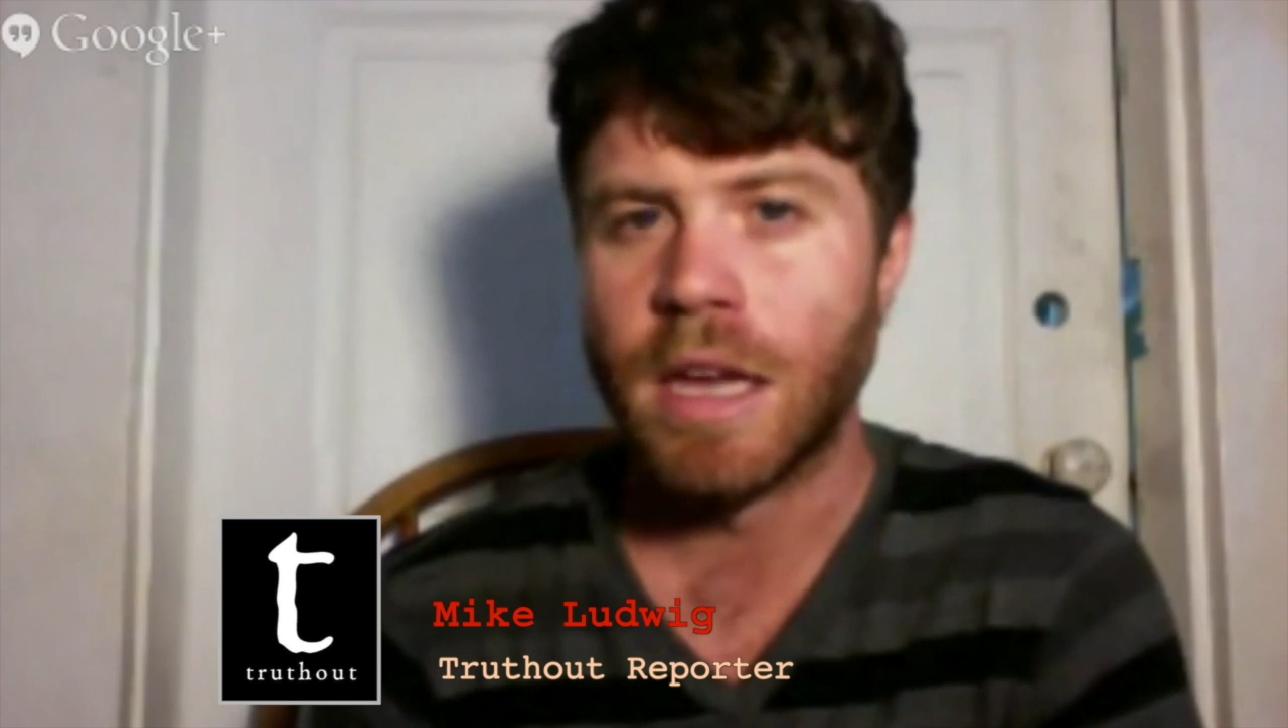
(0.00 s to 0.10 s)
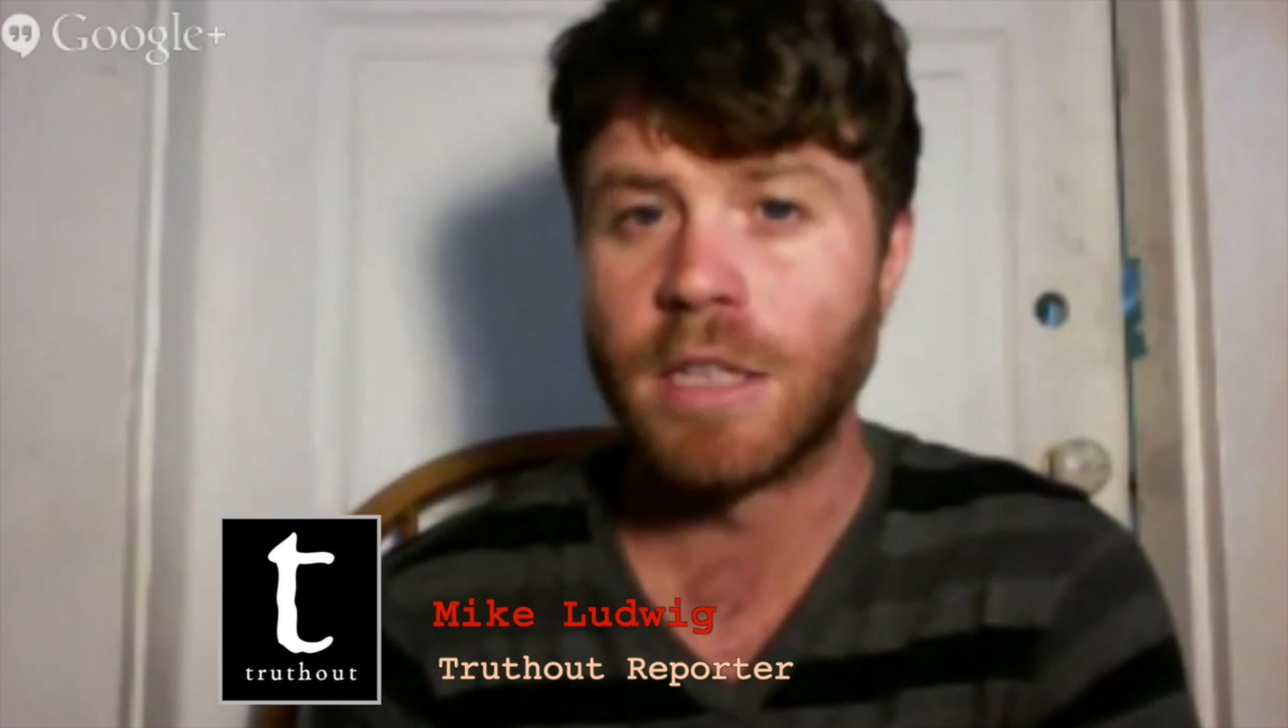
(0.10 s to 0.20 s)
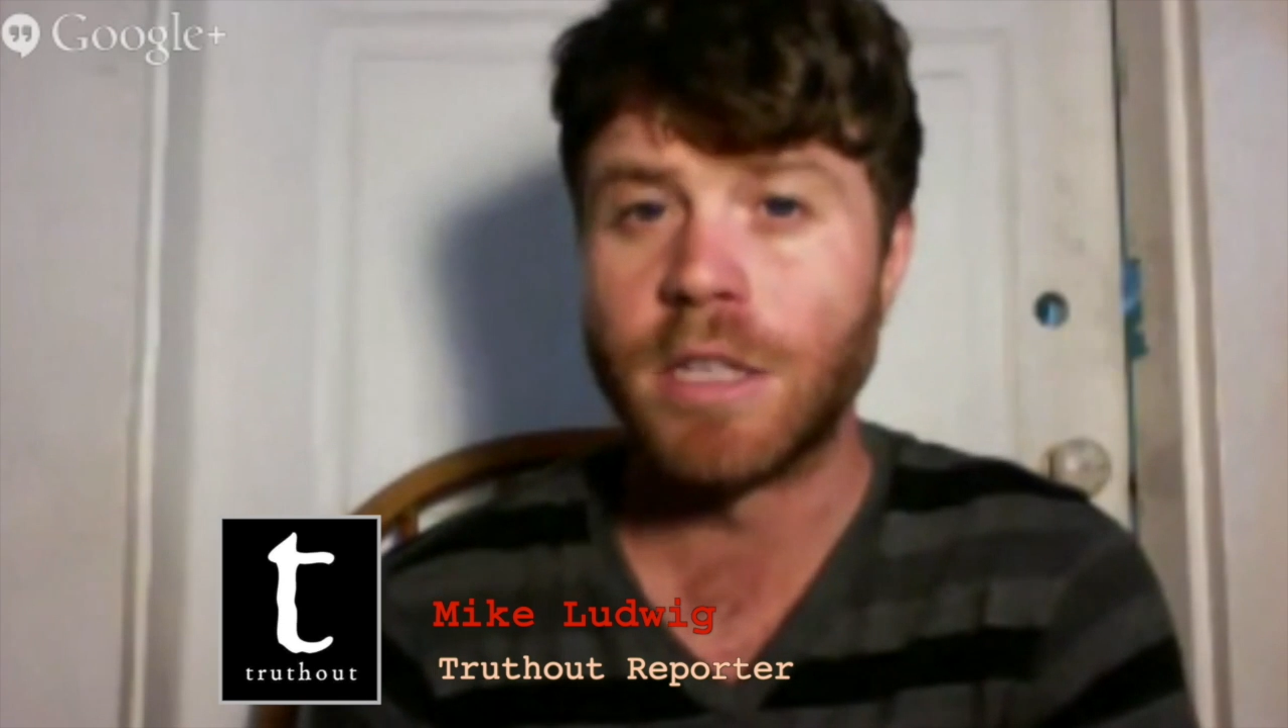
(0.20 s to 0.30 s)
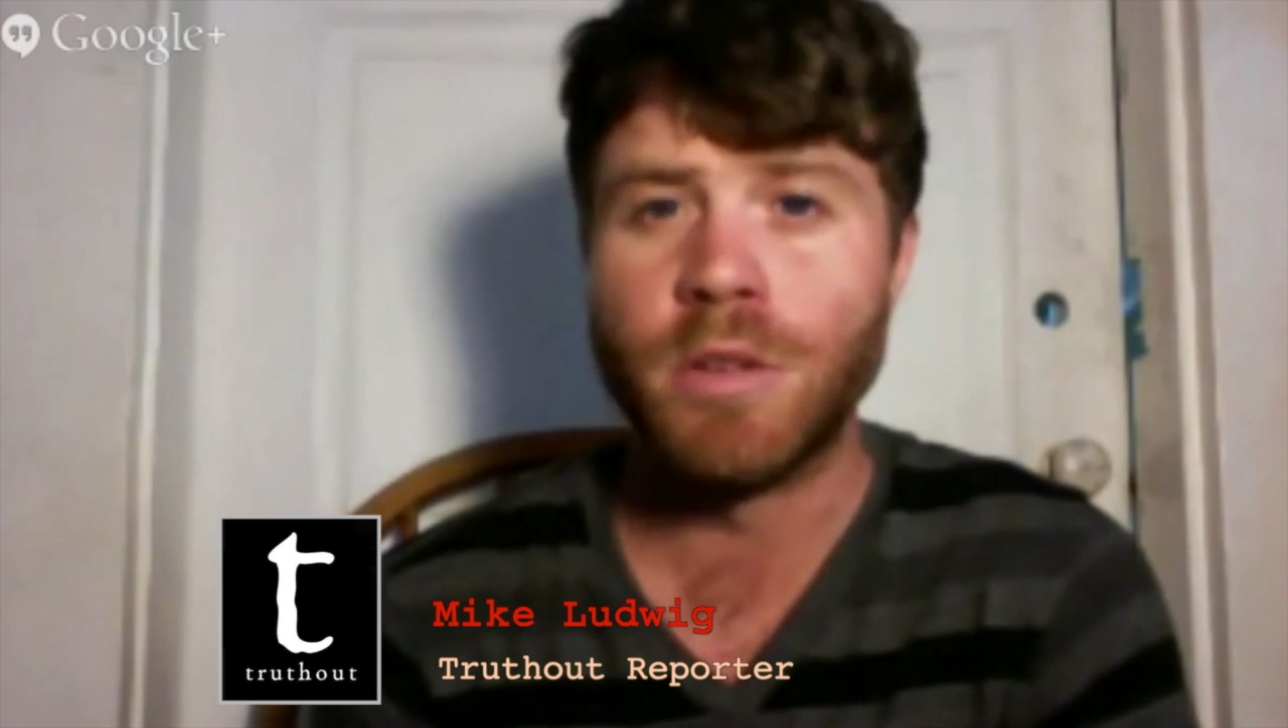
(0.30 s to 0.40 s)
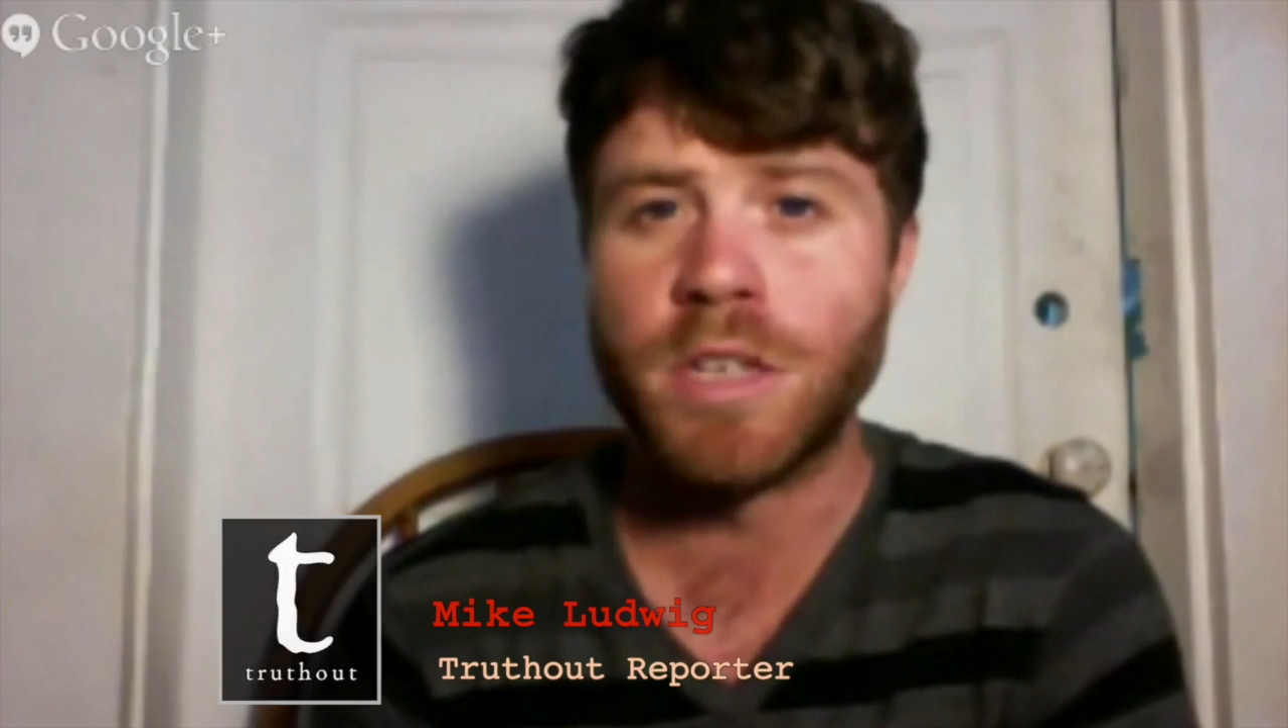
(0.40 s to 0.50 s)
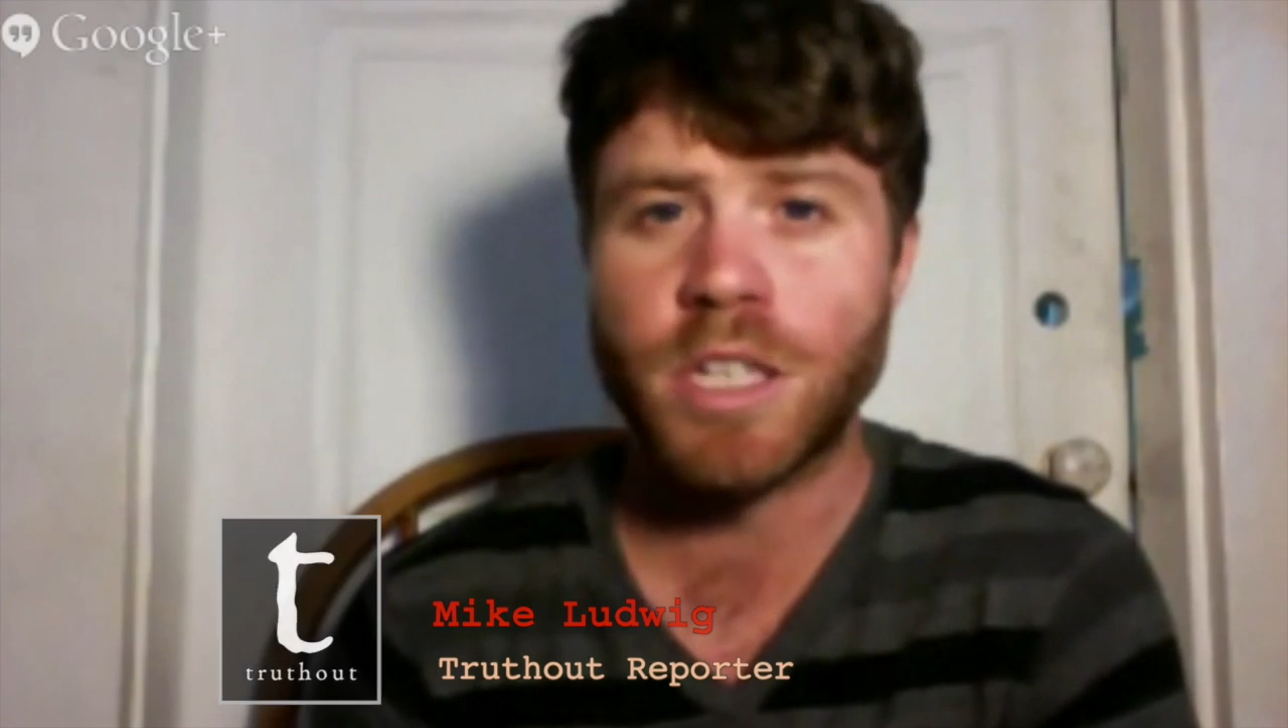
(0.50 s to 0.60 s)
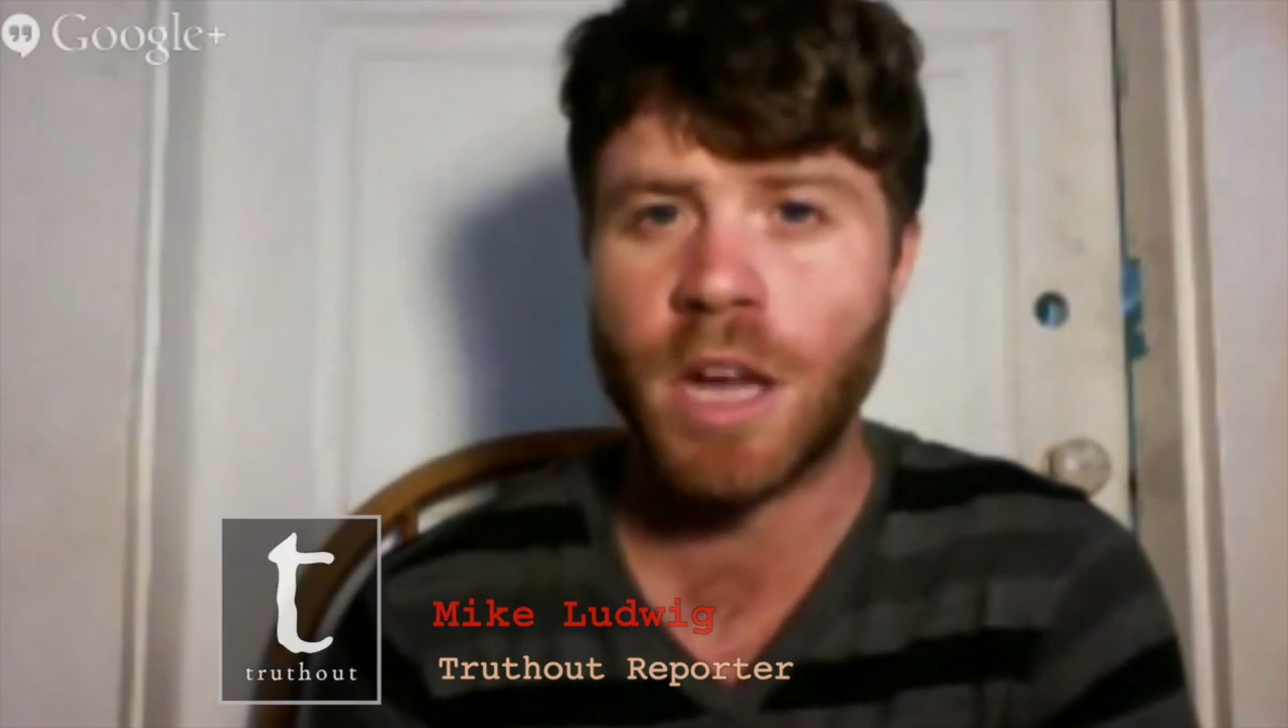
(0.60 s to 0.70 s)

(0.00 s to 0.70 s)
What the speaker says: is the U.S.